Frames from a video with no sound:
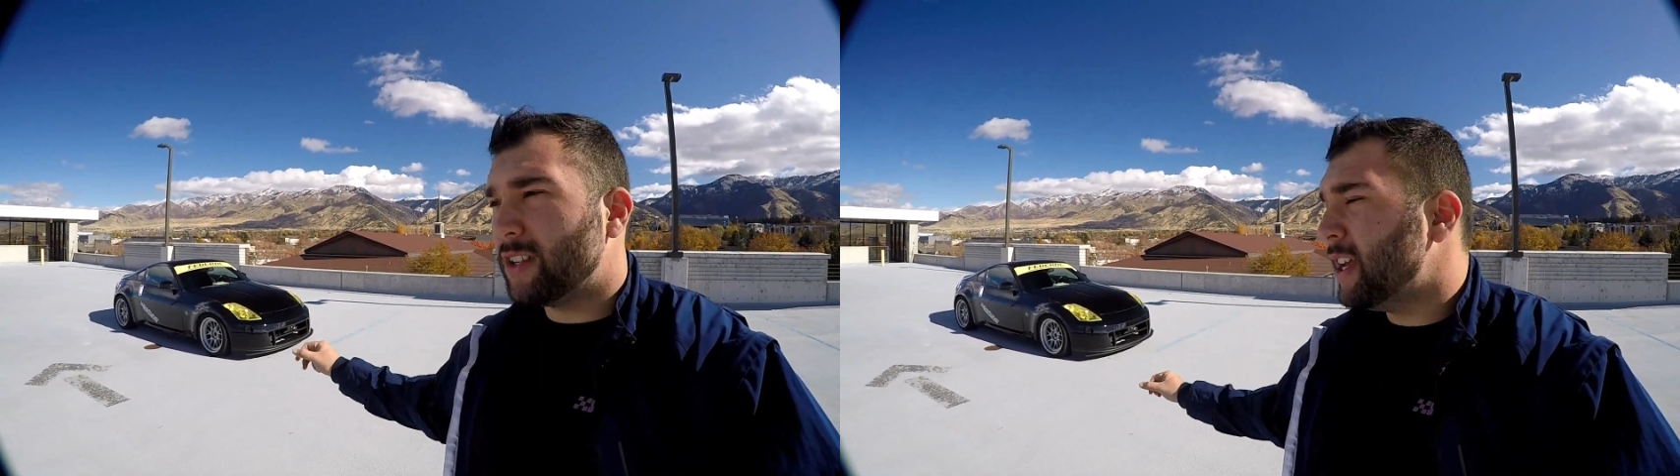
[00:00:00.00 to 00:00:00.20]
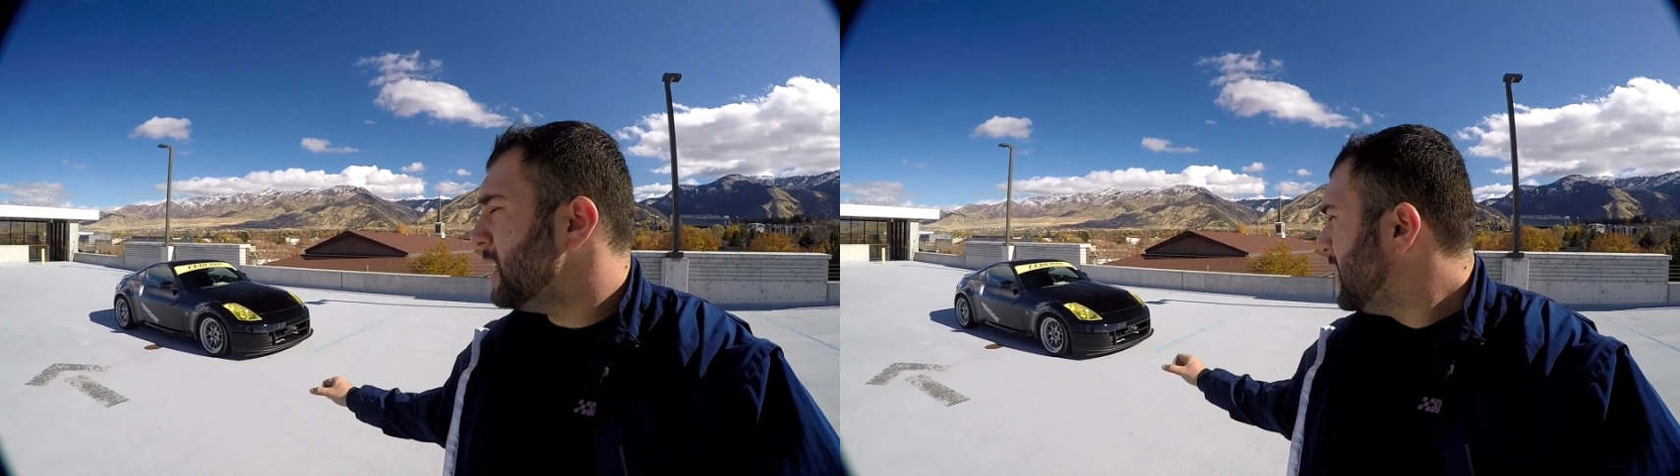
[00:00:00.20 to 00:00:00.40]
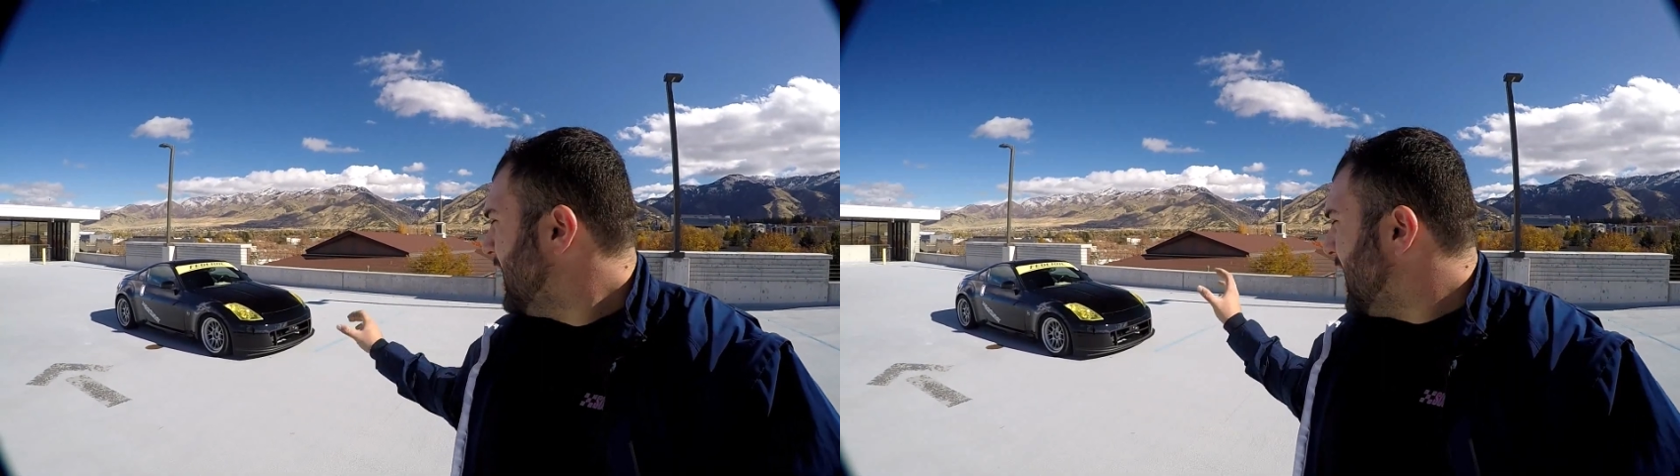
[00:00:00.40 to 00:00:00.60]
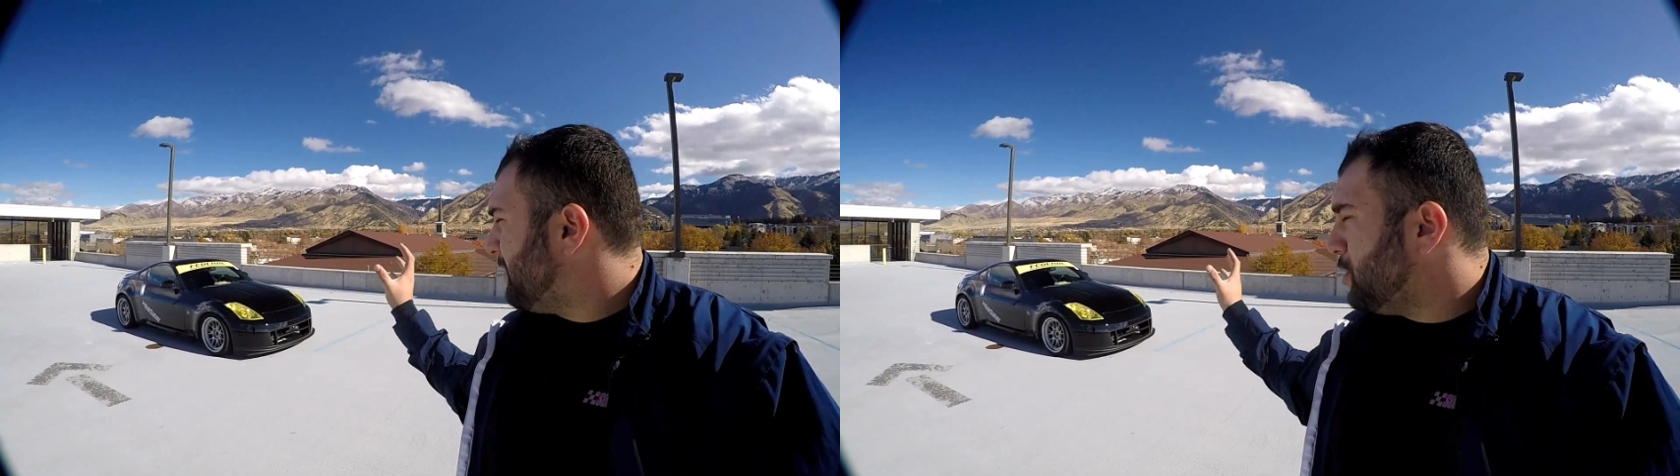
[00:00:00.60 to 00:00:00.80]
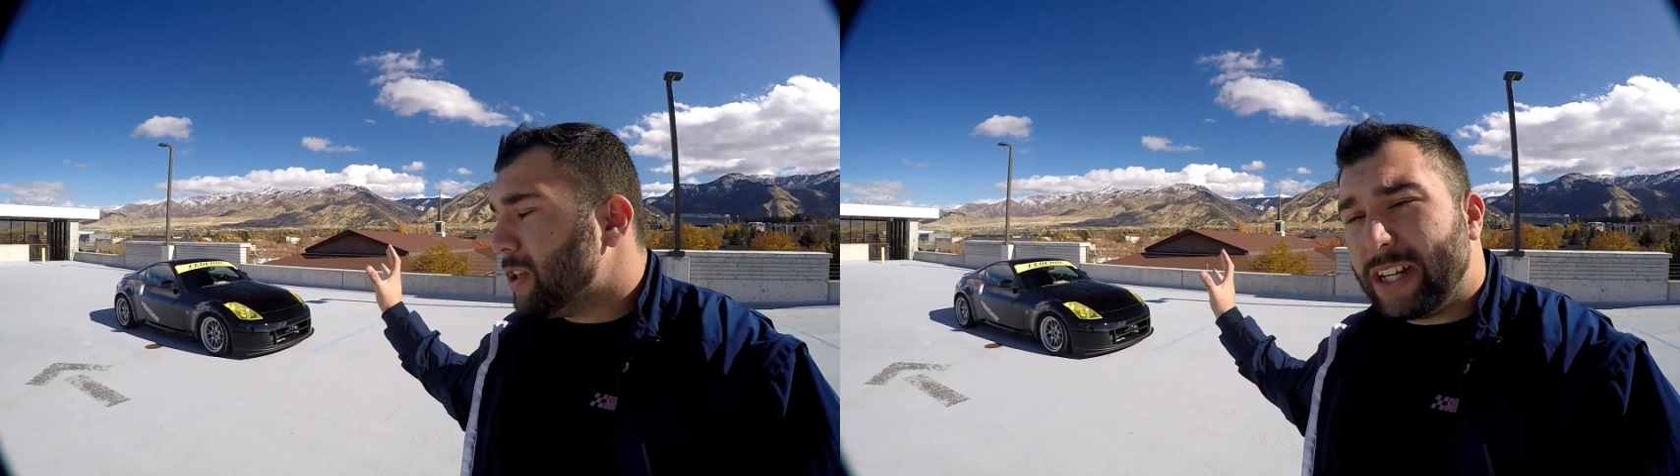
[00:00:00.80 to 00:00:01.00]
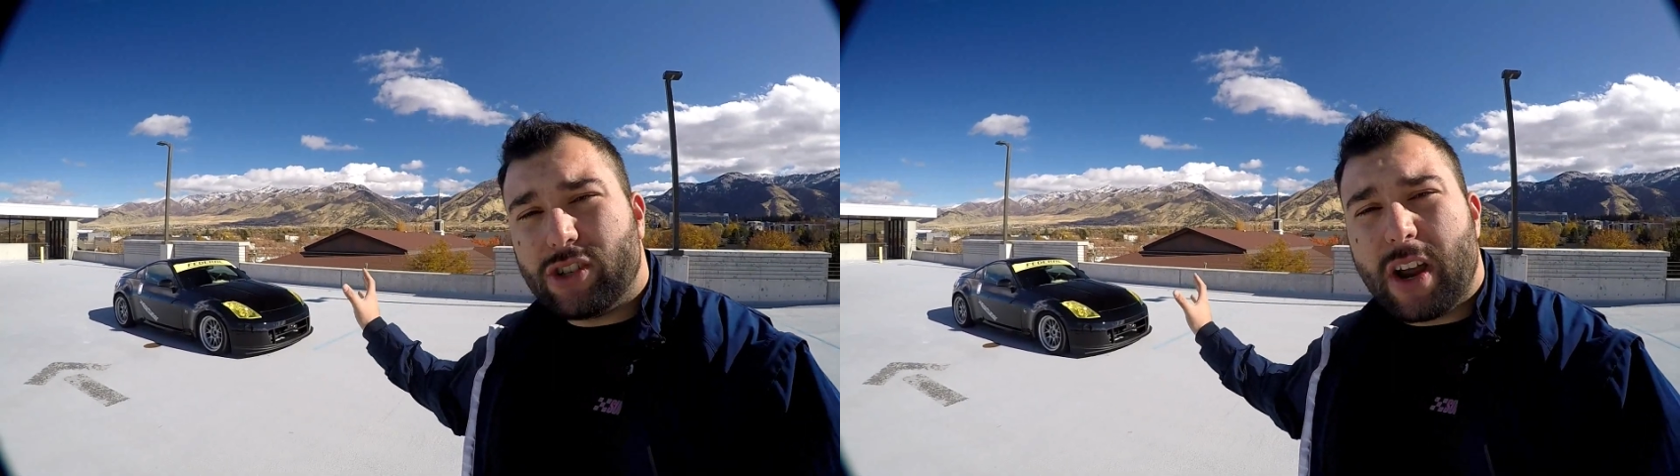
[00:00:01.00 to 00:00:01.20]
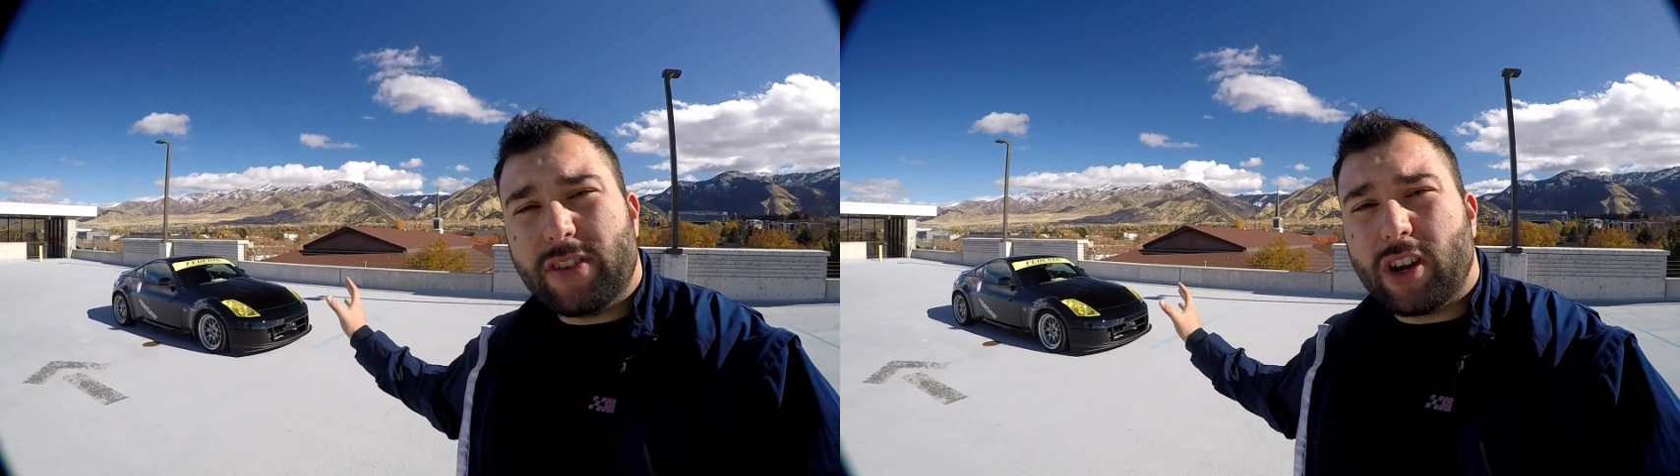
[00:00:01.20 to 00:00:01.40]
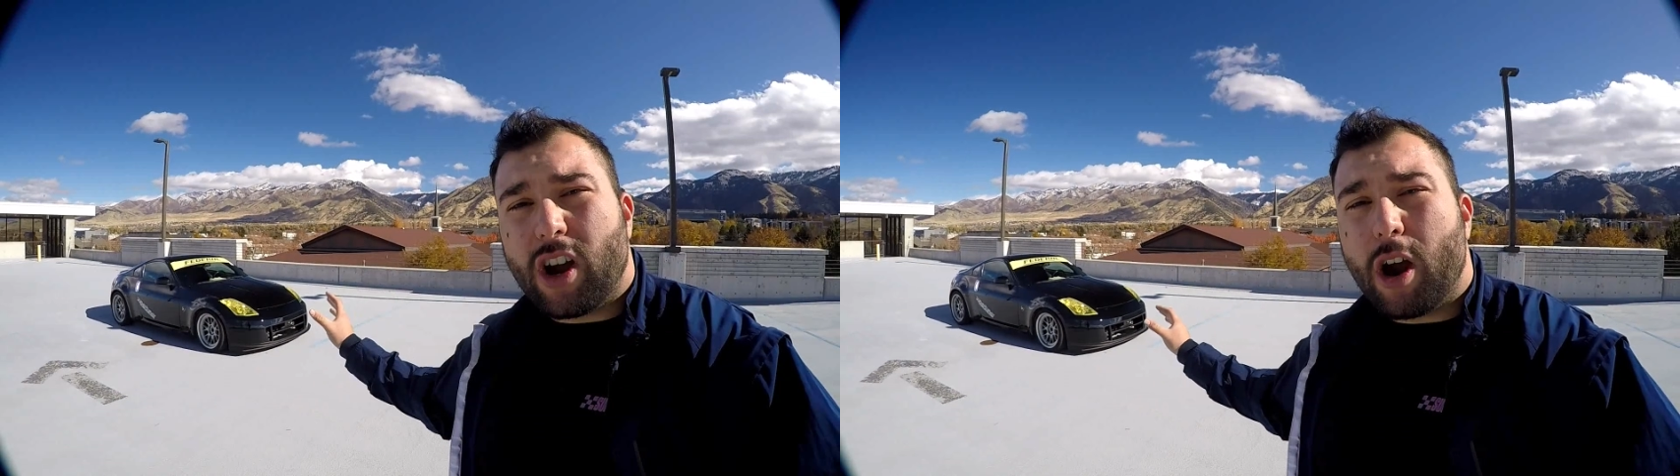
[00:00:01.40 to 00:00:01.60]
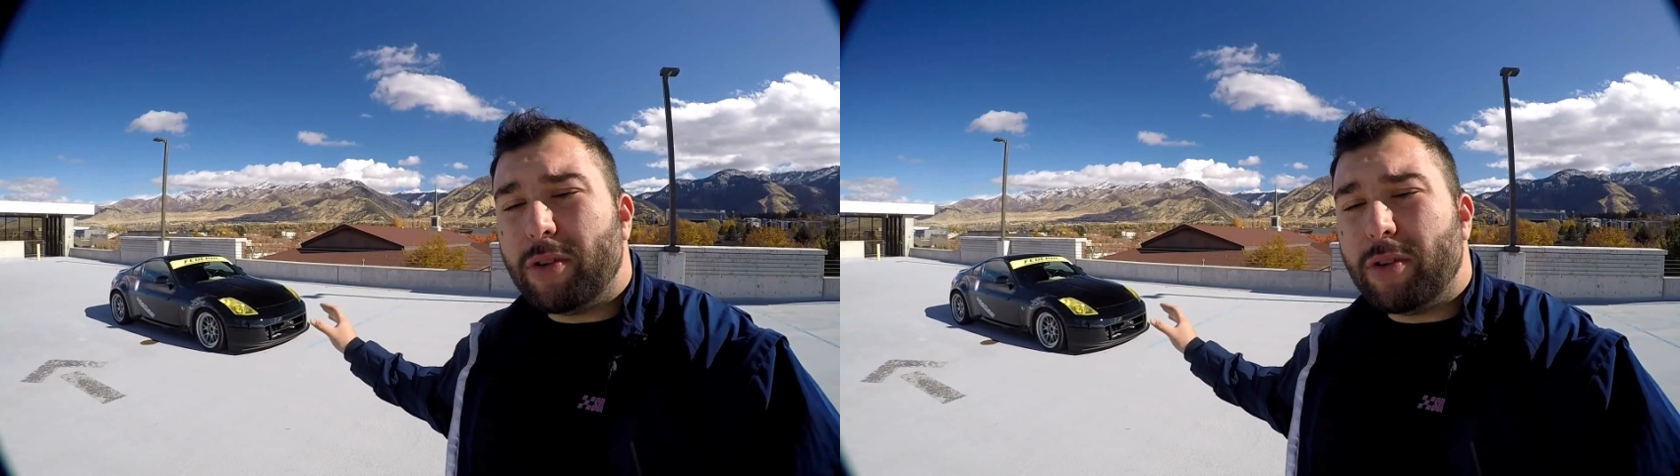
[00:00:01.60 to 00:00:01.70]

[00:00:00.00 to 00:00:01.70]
You like driving your car,